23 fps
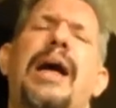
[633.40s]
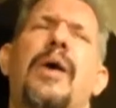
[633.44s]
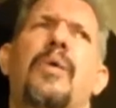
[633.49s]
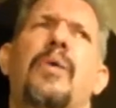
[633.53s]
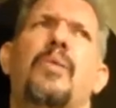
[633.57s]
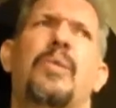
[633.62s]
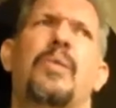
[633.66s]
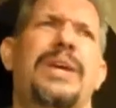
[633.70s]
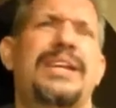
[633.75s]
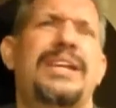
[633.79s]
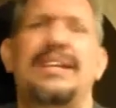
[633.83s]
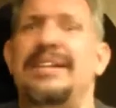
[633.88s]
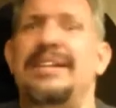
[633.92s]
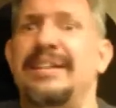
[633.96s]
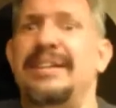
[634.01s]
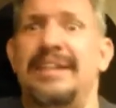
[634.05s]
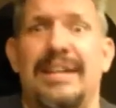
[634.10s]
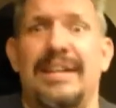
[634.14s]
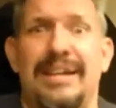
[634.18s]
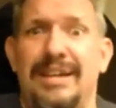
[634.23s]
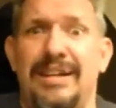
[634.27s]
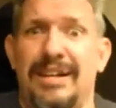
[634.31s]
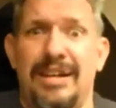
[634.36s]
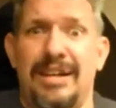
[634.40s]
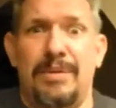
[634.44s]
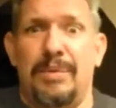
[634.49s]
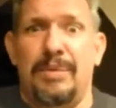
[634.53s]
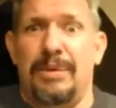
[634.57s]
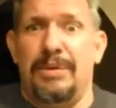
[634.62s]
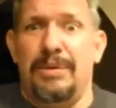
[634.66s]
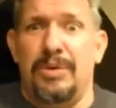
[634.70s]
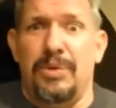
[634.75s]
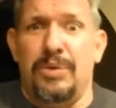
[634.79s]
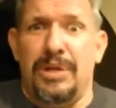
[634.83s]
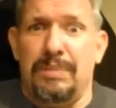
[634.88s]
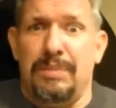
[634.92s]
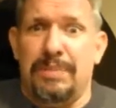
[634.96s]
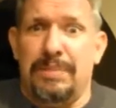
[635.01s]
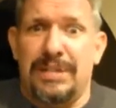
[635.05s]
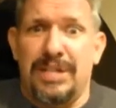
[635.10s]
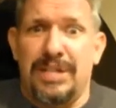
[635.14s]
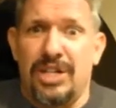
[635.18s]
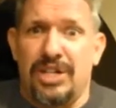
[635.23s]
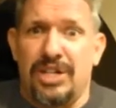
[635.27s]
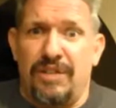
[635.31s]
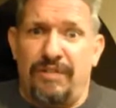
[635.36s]
We didn't get anyone doing a
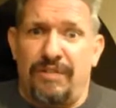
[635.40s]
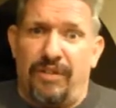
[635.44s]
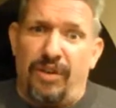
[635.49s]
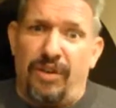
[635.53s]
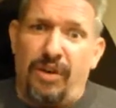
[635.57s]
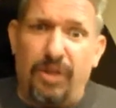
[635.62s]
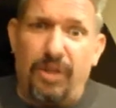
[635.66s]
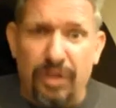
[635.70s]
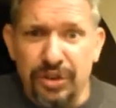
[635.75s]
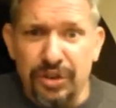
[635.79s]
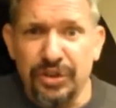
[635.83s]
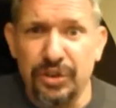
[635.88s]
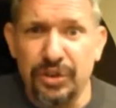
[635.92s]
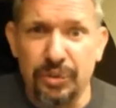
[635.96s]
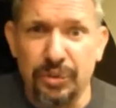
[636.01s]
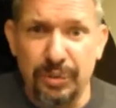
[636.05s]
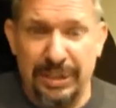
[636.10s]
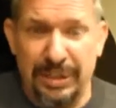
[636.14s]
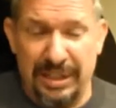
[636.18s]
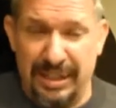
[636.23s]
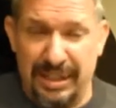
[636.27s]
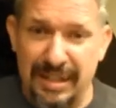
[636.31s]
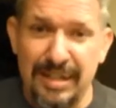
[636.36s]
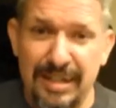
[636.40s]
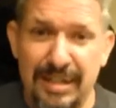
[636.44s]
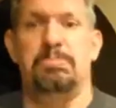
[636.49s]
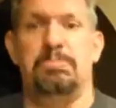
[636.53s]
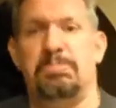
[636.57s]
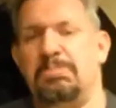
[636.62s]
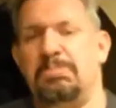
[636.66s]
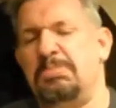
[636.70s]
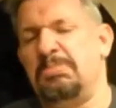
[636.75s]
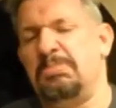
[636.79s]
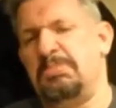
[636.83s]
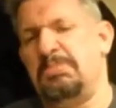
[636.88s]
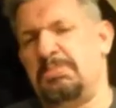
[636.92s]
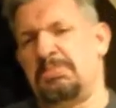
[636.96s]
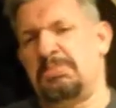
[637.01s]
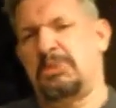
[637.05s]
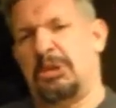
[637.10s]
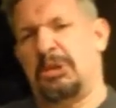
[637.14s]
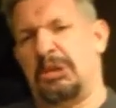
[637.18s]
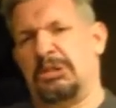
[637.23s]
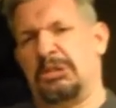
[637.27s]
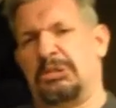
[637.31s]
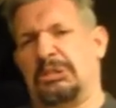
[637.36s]
petition for Hershel when he died.
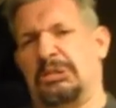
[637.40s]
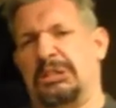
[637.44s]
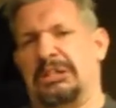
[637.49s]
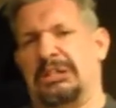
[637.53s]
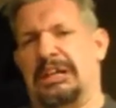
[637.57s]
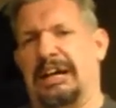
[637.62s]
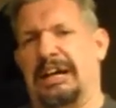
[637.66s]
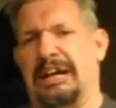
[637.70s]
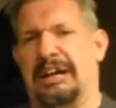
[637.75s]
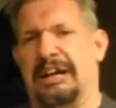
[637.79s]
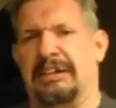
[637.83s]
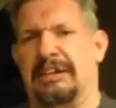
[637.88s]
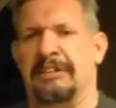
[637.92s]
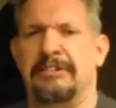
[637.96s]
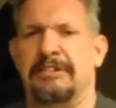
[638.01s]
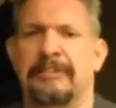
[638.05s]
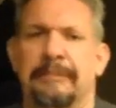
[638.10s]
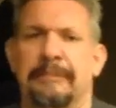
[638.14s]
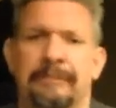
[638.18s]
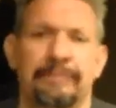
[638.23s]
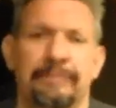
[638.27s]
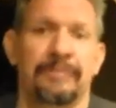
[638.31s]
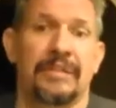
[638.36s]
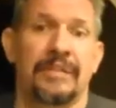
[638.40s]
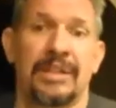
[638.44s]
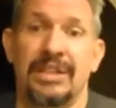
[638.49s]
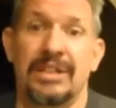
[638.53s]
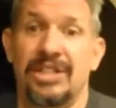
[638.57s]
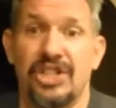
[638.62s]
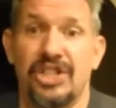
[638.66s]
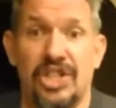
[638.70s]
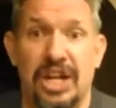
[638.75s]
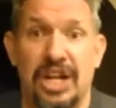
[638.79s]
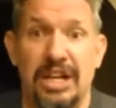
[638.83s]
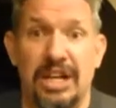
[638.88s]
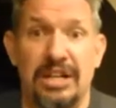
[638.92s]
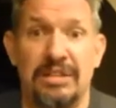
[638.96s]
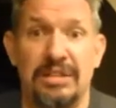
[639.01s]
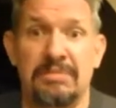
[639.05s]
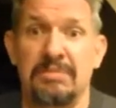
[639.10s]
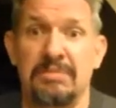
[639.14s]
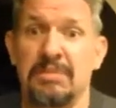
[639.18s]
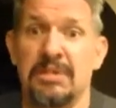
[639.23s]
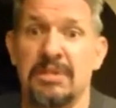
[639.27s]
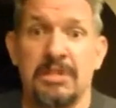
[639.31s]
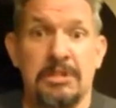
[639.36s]
Hershel can die. Shane,
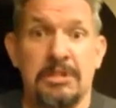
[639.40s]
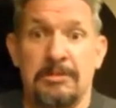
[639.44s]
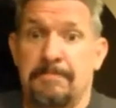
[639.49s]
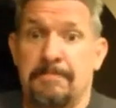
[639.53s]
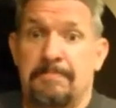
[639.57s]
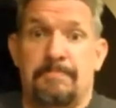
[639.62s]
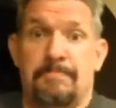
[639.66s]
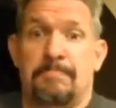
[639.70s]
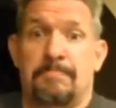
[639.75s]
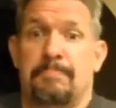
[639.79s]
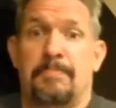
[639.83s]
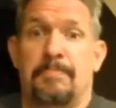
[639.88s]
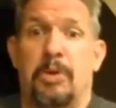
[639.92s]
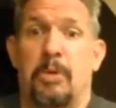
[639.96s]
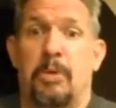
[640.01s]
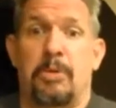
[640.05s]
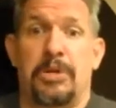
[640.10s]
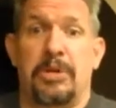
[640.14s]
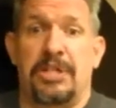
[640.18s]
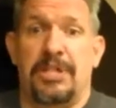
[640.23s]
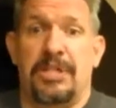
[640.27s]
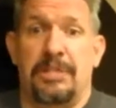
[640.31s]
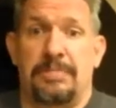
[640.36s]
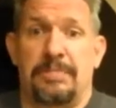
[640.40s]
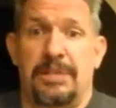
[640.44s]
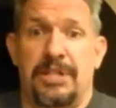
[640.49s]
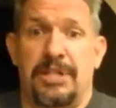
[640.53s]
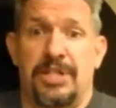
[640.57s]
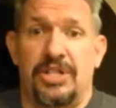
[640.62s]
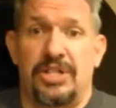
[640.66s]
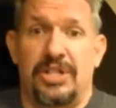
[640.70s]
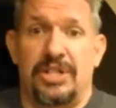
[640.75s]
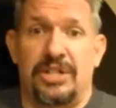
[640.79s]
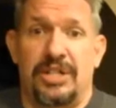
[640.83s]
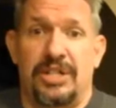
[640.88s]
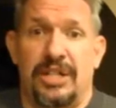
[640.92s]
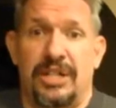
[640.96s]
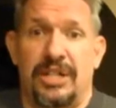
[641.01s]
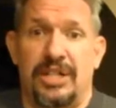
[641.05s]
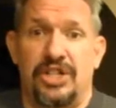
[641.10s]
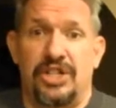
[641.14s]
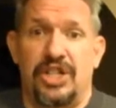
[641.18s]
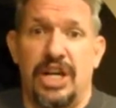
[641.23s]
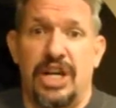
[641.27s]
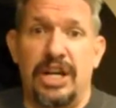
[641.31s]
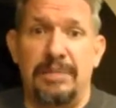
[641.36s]
no one did a petition to get
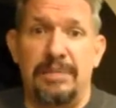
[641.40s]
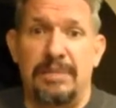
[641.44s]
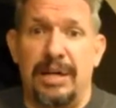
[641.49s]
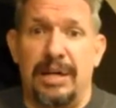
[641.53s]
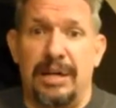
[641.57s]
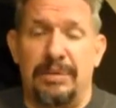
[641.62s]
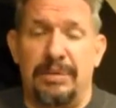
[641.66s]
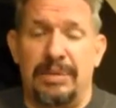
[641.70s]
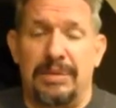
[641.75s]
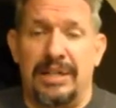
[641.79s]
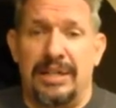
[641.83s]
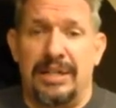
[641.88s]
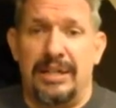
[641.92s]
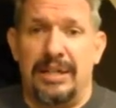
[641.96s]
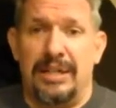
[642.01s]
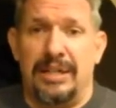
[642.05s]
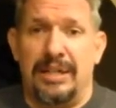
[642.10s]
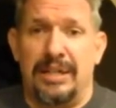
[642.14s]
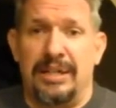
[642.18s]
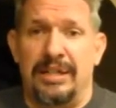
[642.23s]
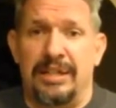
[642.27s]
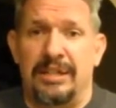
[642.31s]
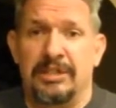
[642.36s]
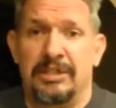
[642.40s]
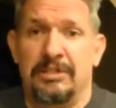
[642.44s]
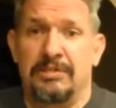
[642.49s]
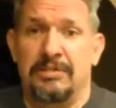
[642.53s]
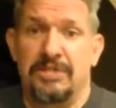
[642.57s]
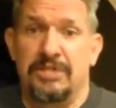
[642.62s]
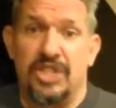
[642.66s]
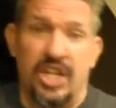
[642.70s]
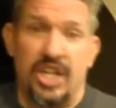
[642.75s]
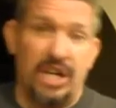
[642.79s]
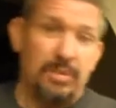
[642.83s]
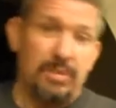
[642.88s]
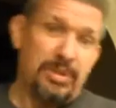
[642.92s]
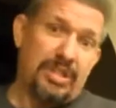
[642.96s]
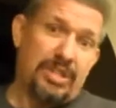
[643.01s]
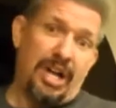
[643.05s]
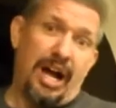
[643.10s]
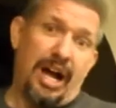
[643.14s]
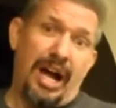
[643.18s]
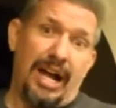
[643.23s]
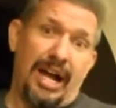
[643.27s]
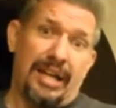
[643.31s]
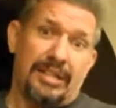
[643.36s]
Shane back when he died. Shane was
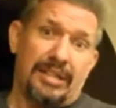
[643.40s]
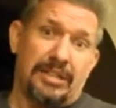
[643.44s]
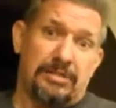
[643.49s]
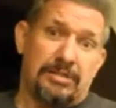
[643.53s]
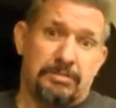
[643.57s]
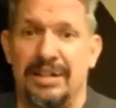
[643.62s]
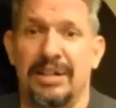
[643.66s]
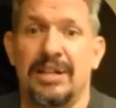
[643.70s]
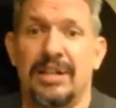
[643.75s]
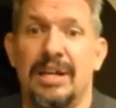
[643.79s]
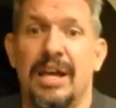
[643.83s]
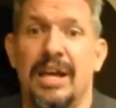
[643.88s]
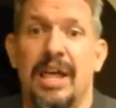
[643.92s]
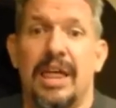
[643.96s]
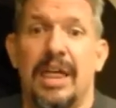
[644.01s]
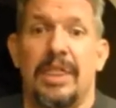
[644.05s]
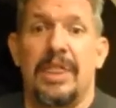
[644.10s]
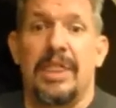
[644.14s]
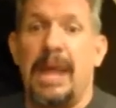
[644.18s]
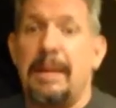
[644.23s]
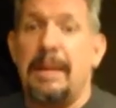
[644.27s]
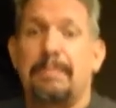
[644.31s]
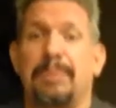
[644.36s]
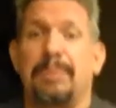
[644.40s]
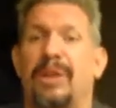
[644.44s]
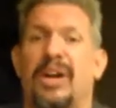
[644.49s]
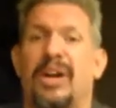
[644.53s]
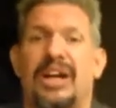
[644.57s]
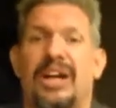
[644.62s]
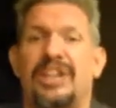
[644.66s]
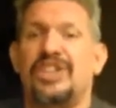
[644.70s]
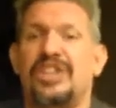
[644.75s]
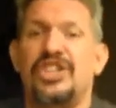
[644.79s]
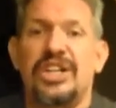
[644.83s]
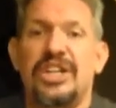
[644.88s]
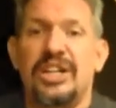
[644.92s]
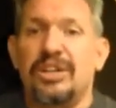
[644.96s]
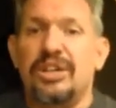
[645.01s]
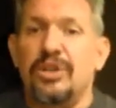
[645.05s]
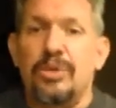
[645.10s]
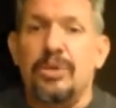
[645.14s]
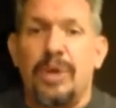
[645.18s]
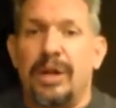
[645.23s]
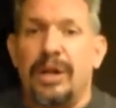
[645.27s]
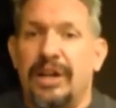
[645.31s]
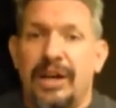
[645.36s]
hot. That blonde chick
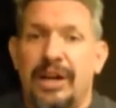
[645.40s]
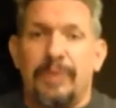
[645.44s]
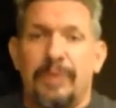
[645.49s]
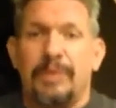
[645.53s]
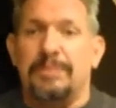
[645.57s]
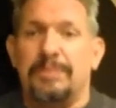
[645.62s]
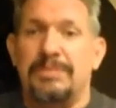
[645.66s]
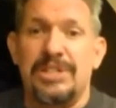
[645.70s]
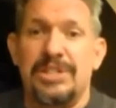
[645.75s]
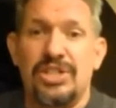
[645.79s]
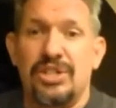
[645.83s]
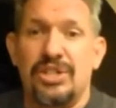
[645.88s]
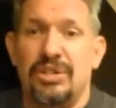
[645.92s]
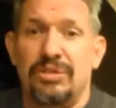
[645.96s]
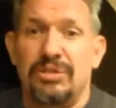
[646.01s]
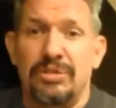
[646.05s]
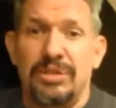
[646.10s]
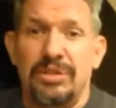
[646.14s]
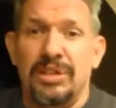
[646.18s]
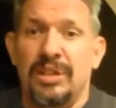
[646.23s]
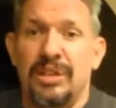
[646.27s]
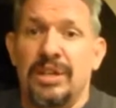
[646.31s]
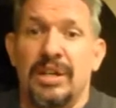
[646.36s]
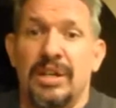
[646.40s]
who hung out with Michonne,